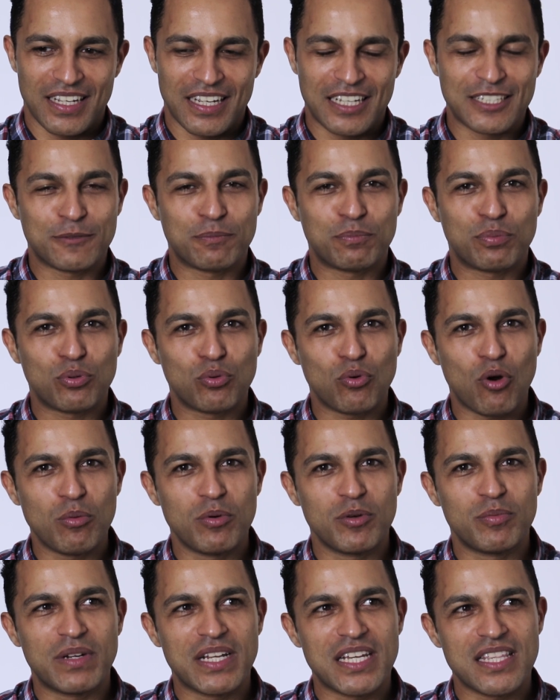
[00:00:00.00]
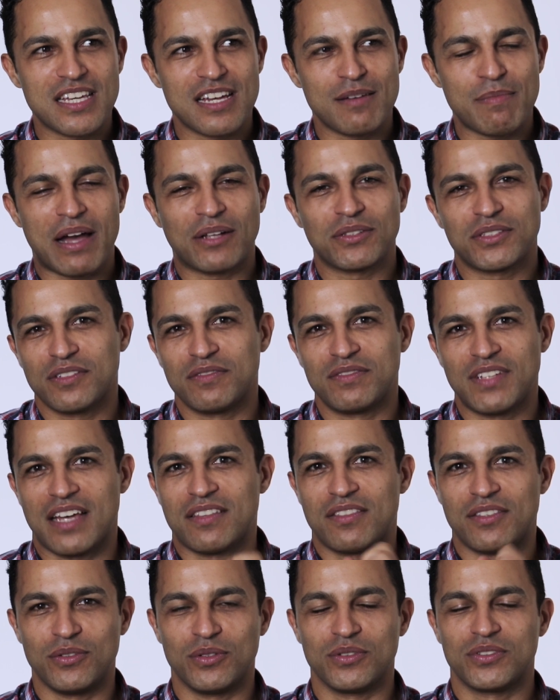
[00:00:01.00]
is probably the amount of
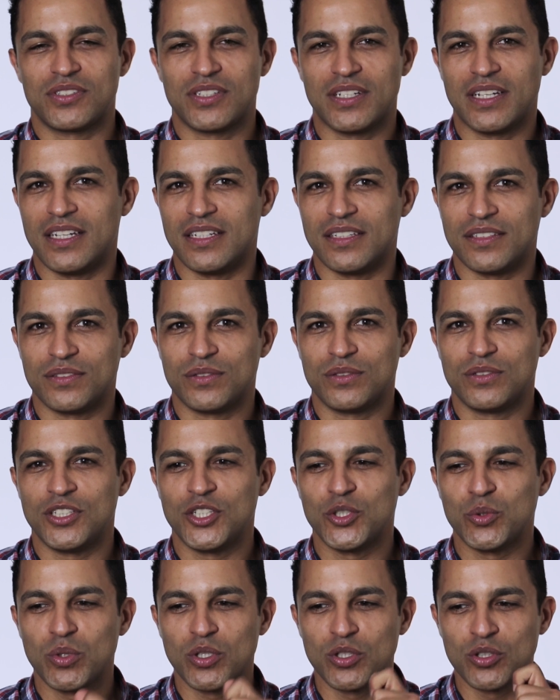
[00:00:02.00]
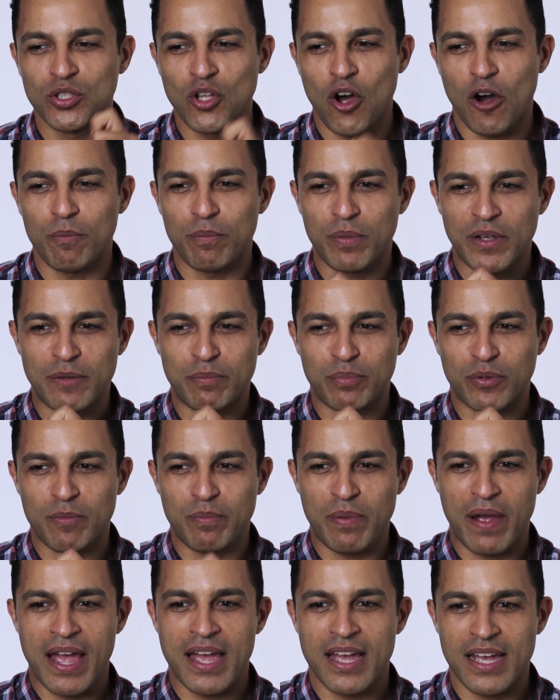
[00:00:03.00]
death you'll see. You will not be
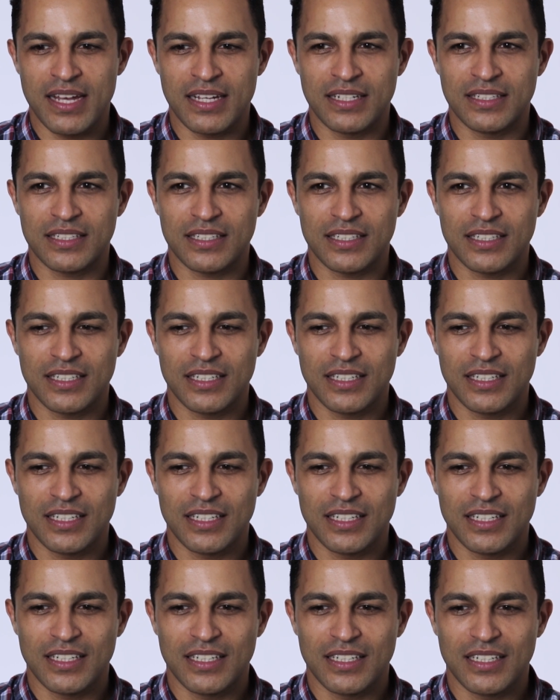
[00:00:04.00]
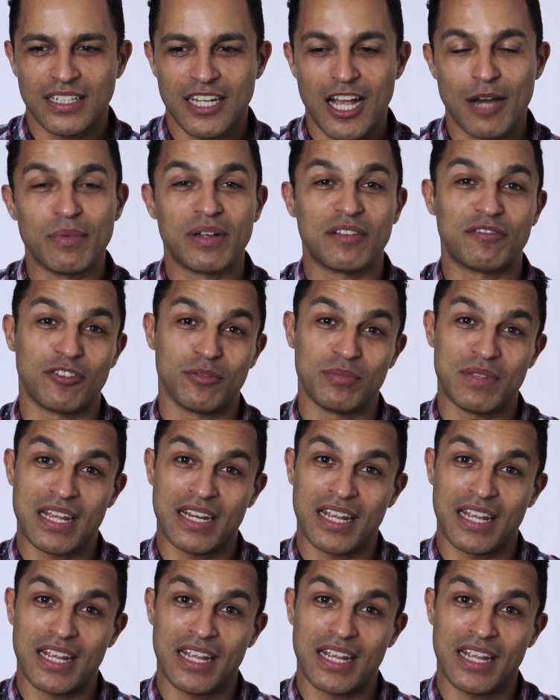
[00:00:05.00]
prepared, coming from the